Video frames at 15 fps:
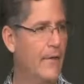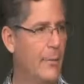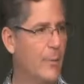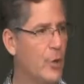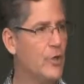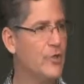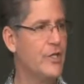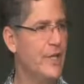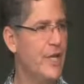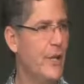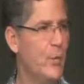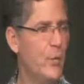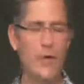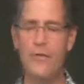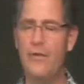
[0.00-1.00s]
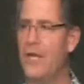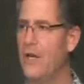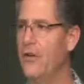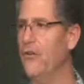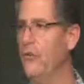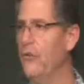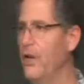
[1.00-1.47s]
the person he would have
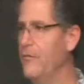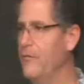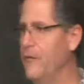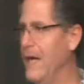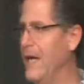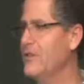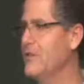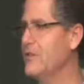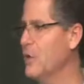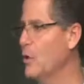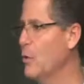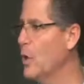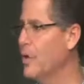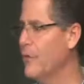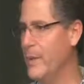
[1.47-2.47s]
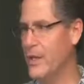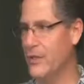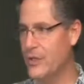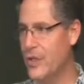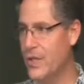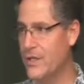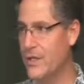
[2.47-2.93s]
needed to confess to would have
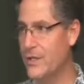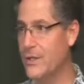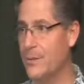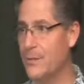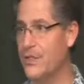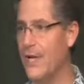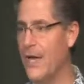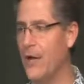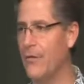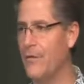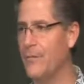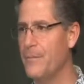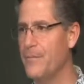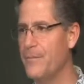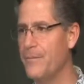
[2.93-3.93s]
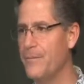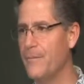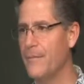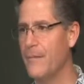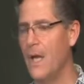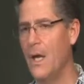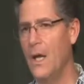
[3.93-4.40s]
been Jesus himself.
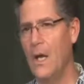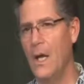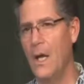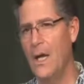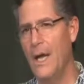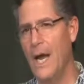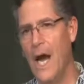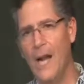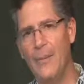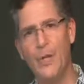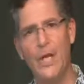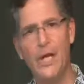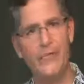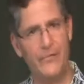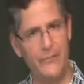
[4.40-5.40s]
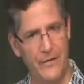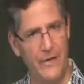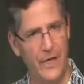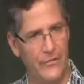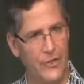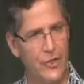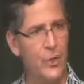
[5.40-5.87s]
Now, I believe
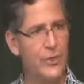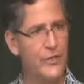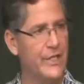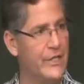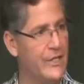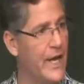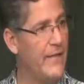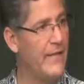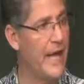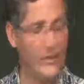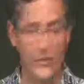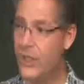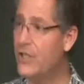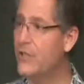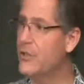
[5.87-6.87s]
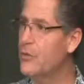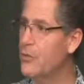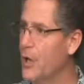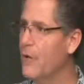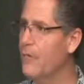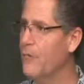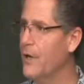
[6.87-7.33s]
if Judas had done that,
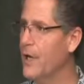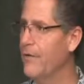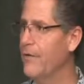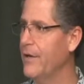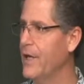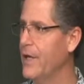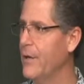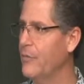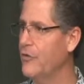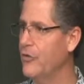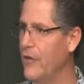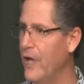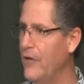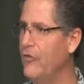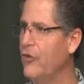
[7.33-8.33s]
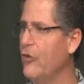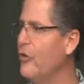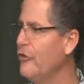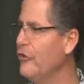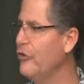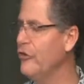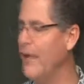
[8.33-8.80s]
Jesus would have forgiven him. And
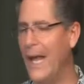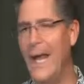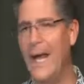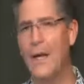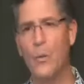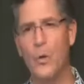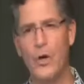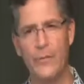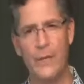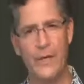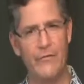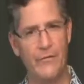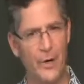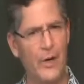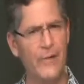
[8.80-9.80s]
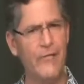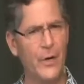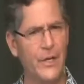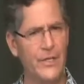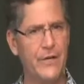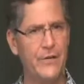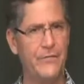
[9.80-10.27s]
Judas's end would have been very,
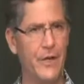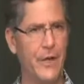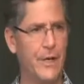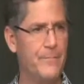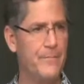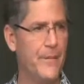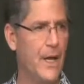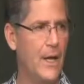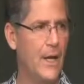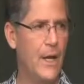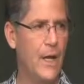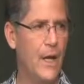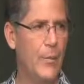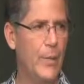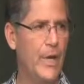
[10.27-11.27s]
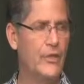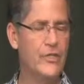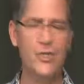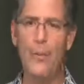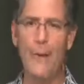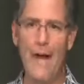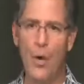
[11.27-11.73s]
very different.
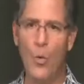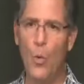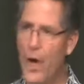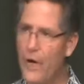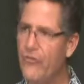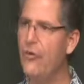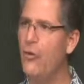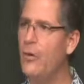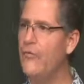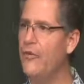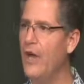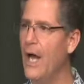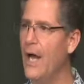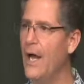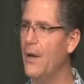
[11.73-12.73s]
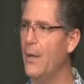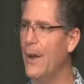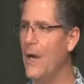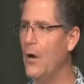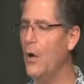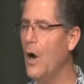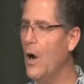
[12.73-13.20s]
Because no matter what you have done, no
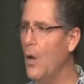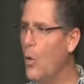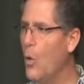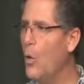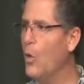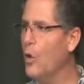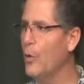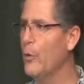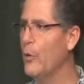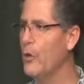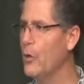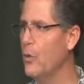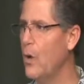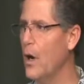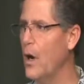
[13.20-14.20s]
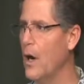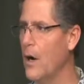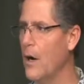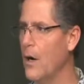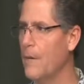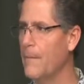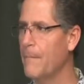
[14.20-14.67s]
matter how horrible you
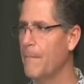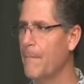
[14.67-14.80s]
are,